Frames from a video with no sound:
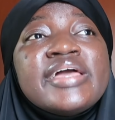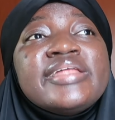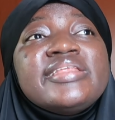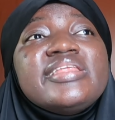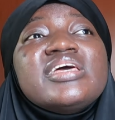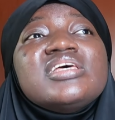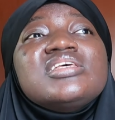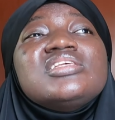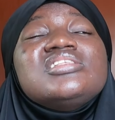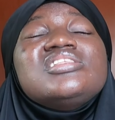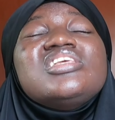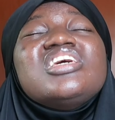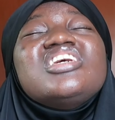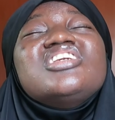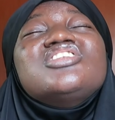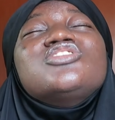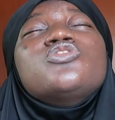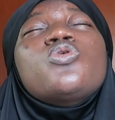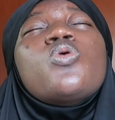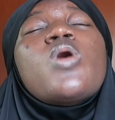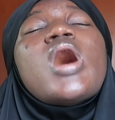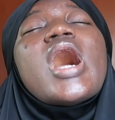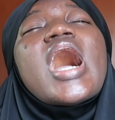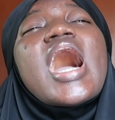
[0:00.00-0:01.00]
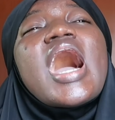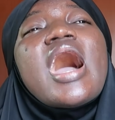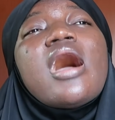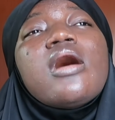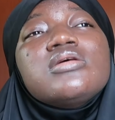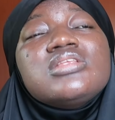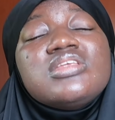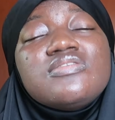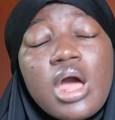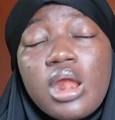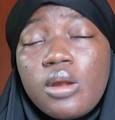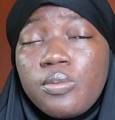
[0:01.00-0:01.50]
there is no how
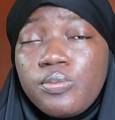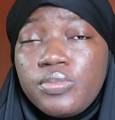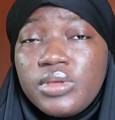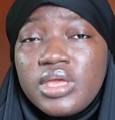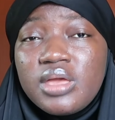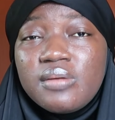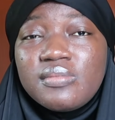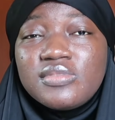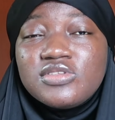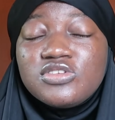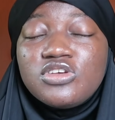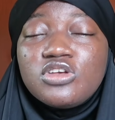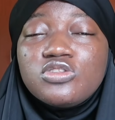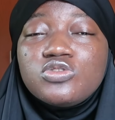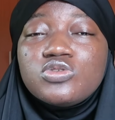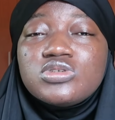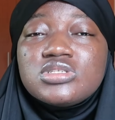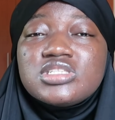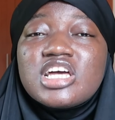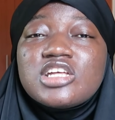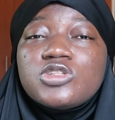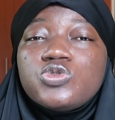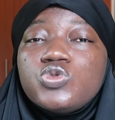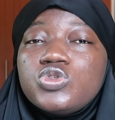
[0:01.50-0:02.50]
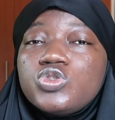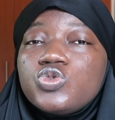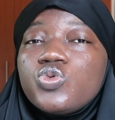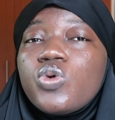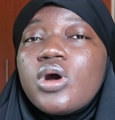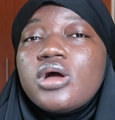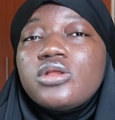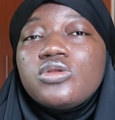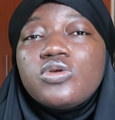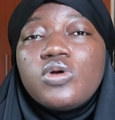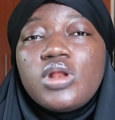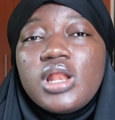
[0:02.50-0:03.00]
the RPM is going to start with
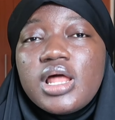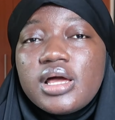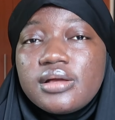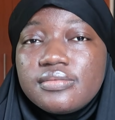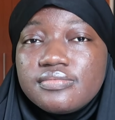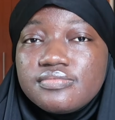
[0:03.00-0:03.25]
$1.